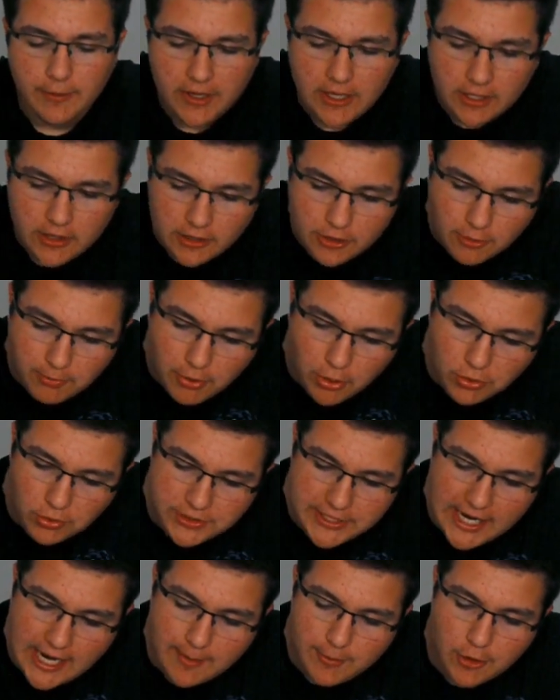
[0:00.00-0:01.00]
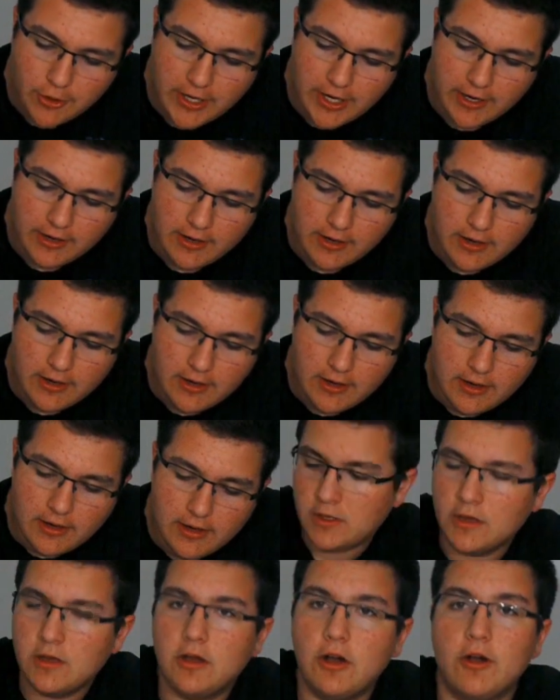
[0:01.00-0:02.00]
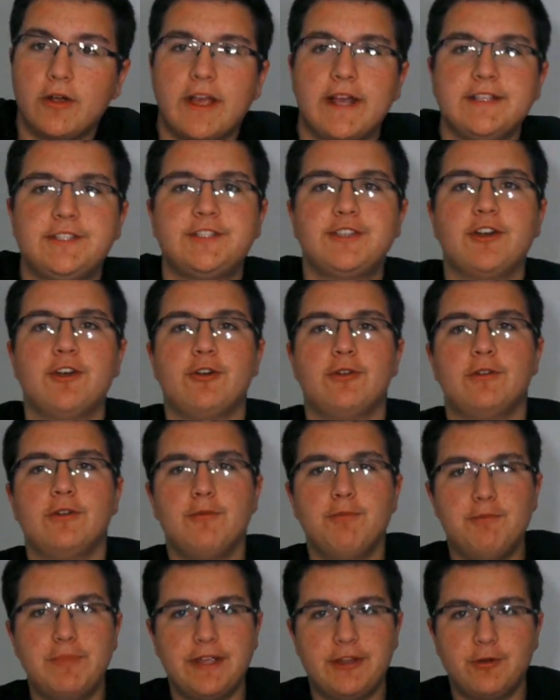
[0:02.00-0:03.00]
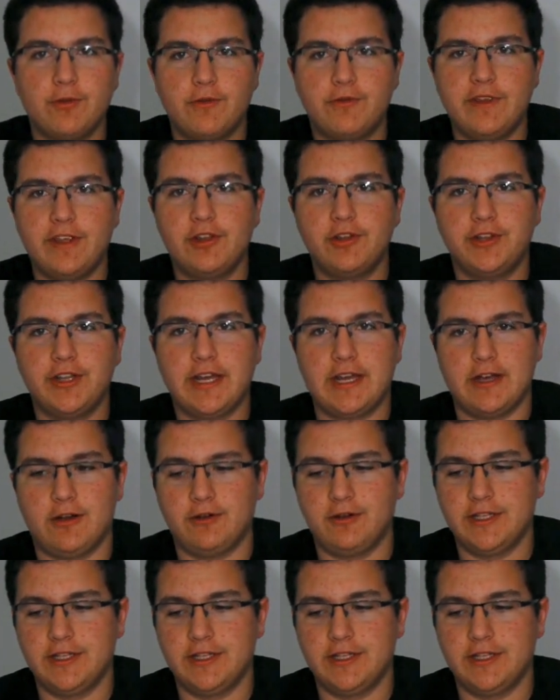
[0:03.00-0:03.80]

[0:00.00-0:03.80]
got a little pull tab. Okay, so big reveal now.